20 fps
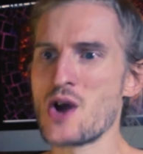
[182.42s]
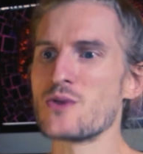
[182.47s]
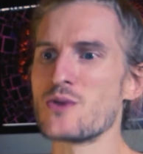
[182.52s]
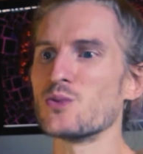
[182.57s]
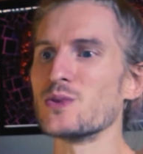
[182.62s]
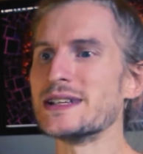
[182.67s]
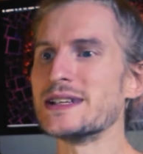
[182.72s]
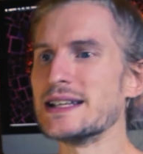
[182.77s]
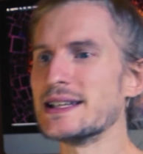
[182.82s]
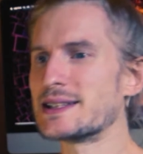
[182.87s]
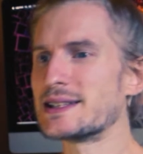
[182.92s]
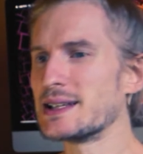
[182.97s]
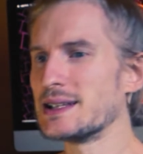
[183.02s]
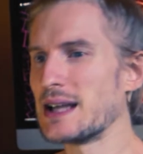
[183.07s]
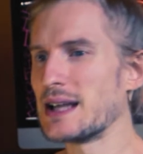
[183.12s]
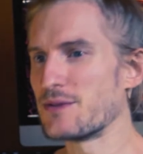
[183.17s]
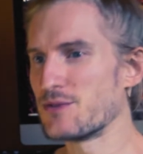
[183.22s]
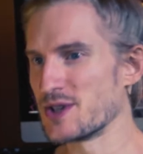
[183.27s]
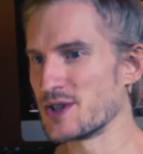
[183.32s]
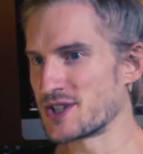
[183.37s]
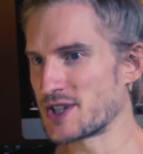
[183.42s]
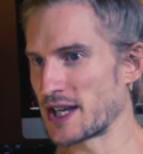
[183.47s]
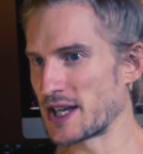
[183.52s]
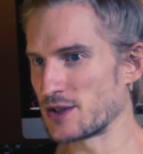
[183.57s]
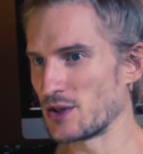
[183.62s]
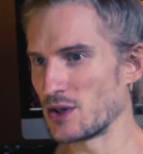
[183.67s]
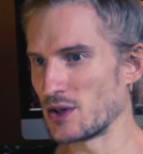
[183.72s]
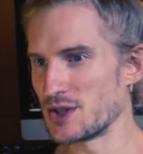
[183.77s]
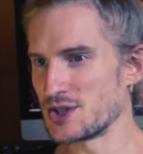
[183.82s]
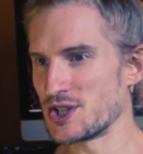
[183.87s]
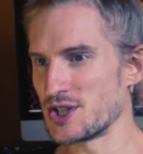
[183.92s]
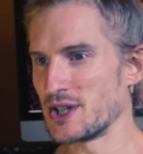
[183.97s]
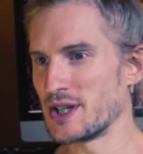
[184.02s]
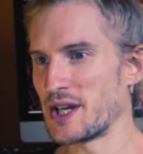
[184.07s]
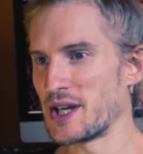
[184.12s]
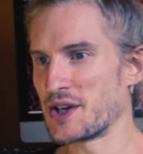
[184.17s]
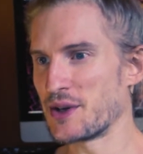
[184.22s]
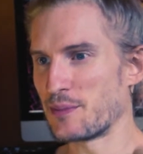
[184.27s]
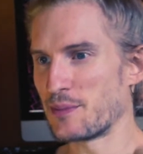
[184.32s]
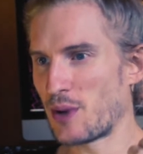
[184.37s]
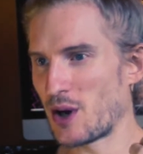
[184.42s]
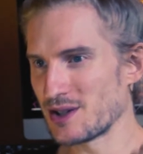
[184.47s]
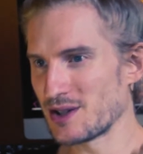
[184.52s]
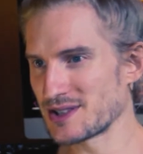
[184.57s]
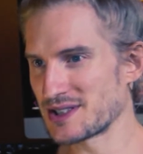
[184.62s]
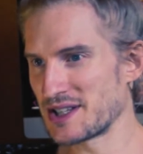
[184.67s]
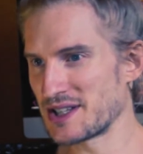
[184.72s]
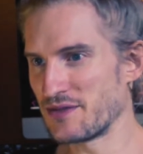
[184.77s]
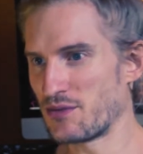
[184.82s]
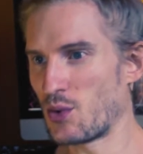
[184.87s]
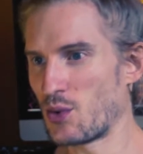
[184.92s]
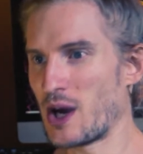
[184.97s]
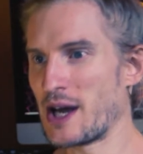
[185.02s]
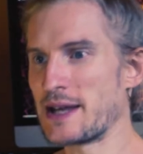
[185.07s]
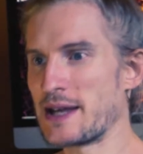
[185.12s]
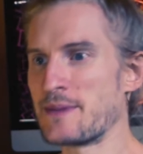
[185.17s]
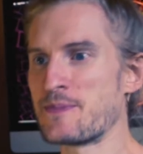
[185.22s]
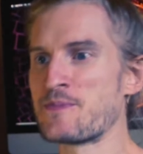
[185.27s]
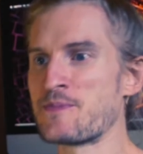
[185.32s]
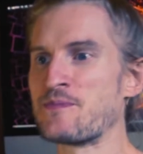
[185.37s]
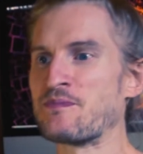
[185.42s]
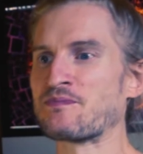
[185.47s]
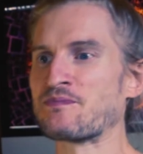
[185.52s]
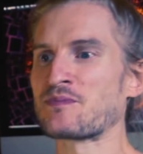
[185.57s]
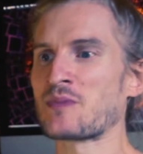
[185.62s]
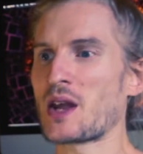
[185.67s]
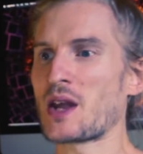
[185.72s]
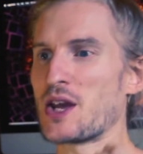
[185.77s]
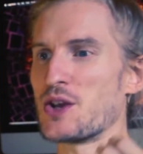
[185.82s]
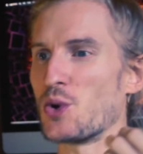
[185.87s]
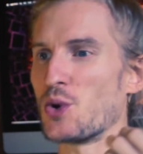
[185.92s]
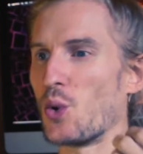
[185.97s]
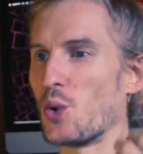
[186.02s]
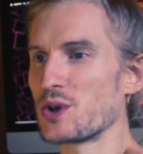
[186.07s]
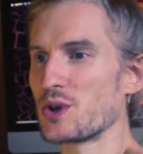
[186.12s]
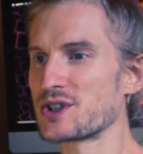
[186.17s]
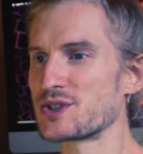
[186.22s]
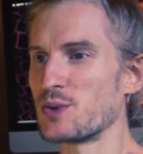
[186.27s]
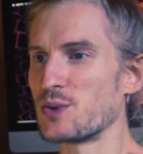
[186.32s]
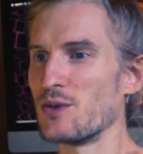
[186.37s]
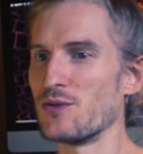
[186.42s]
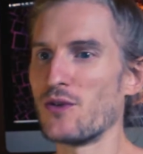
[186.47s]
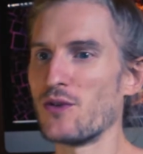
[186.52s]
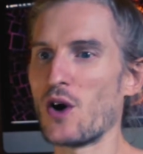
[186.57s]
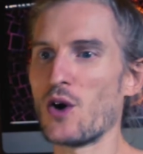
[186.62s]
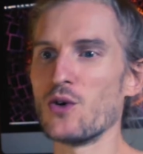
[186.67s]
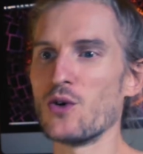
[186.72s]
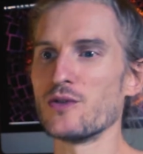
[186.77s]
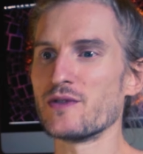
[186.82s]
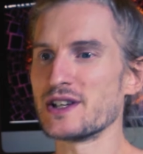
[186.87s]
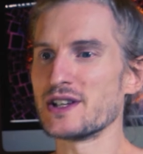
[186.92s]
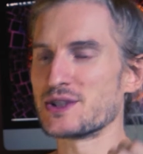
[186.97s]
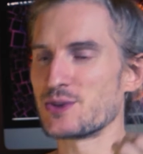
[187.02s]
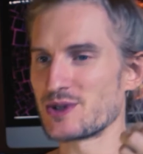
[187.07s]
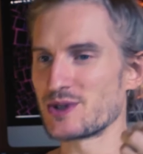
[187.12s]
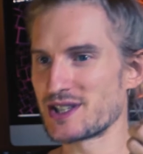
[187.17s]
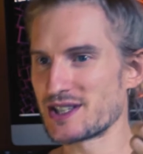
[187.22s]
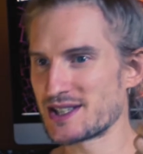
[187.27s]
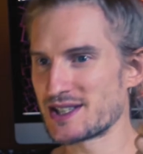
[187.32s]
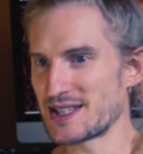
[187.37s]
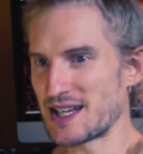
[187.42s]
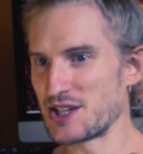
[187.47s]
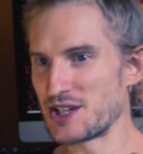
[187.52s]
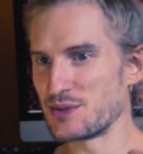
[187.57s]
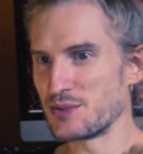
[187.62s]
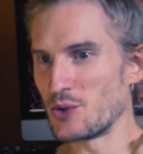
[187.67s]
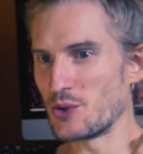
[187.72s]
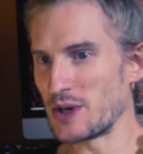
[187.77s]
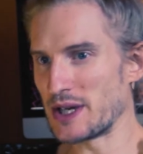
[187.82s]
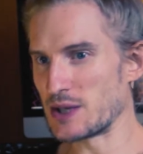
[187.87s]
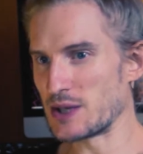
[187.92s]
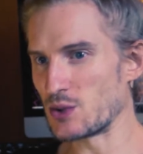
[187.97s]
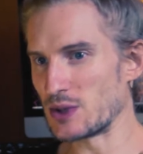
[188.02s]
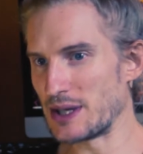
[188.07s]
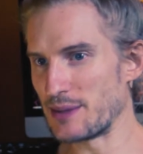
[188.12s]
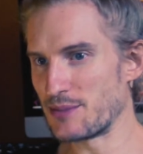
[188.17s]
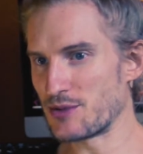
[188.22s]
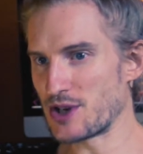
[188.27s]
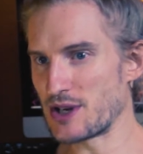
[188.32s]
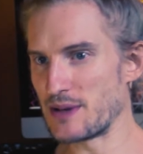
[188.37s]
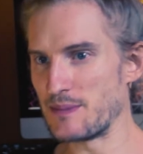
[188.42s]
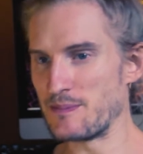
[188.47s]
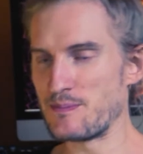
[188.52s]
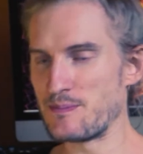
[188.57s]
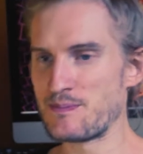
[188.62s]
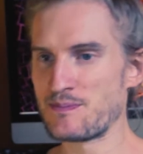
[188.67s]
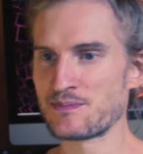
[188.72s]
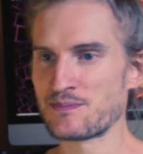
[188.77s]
we need to leverage technology in a positive way in order to evolve into a sustainable equilibrium.